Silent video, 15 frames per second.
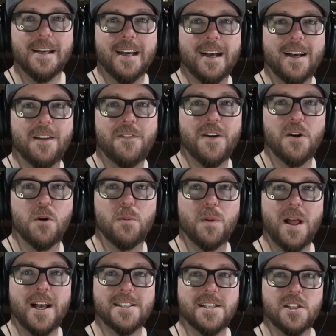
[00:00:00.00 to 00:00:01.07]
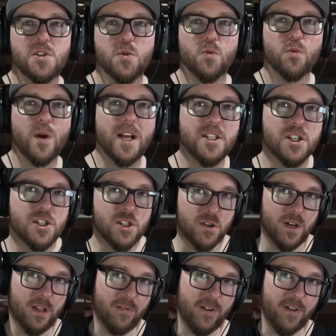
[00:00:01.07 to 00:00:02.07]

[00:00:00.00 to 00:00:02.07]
The Federal Plastics Registry.